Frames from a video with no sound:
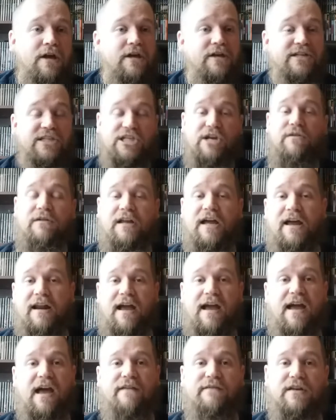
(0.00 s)
so glad
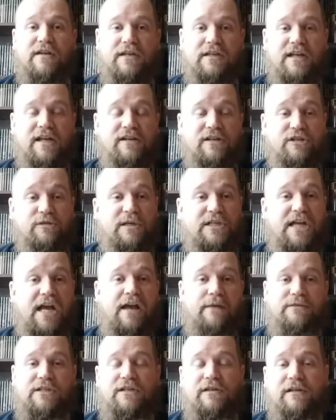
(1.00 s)
I have a Nintendo Switch I
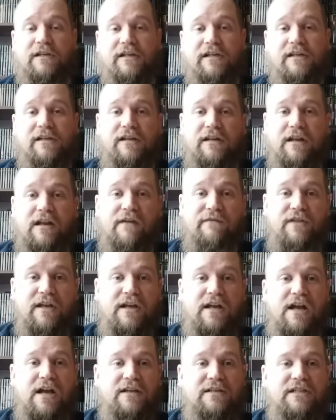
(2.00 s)
absolutely love the
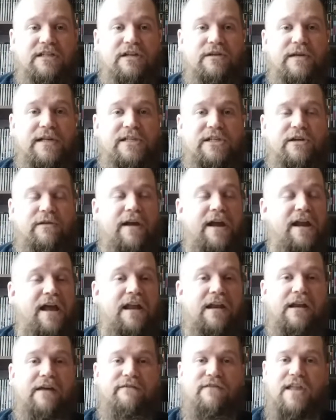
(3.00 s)
console it's great I
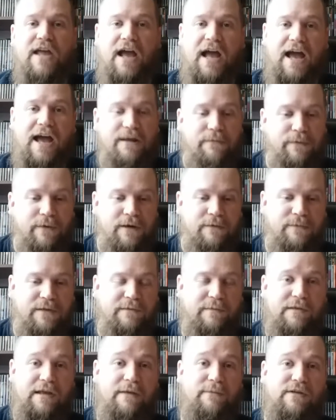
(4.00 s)
love the hybrid
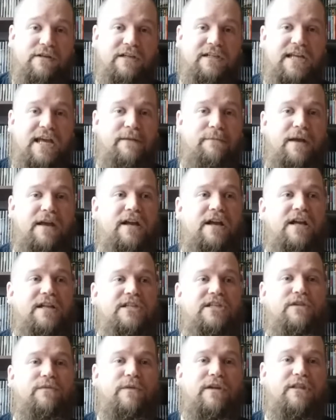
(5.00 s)
being able to take my
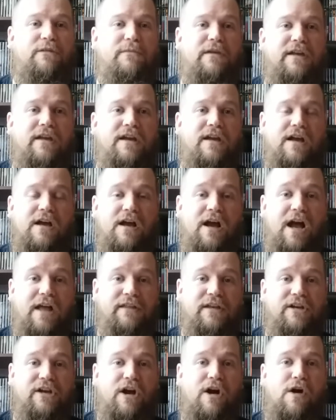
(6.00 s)
console with me on
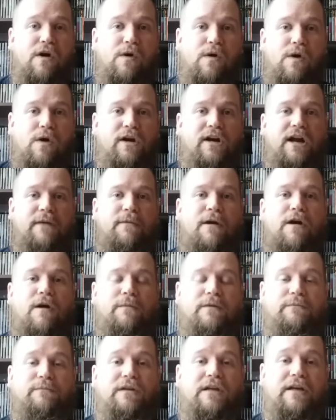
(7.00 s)
the go or come home
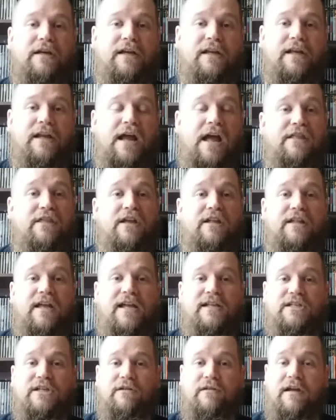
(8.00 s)
and plug it in I think
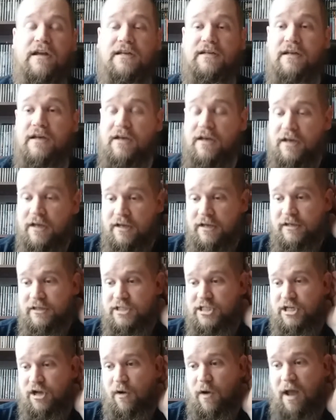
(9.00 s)
that's great
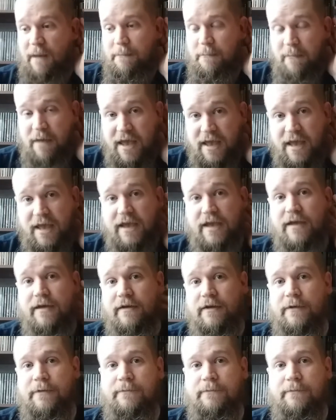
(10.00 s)
so I may